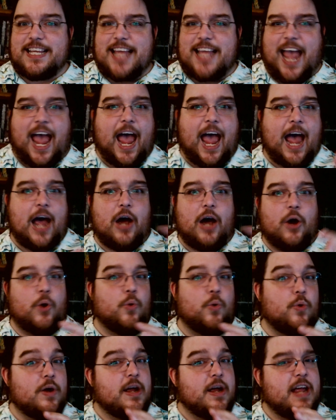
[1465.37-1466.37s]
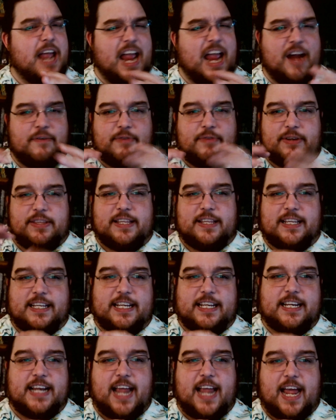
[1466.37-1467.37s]
how everything
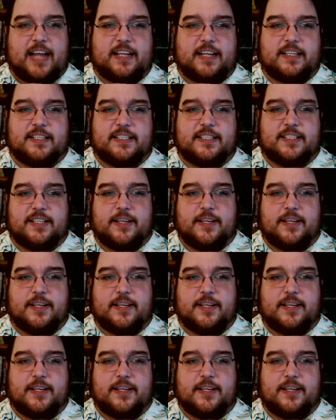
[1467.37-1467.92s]
connects.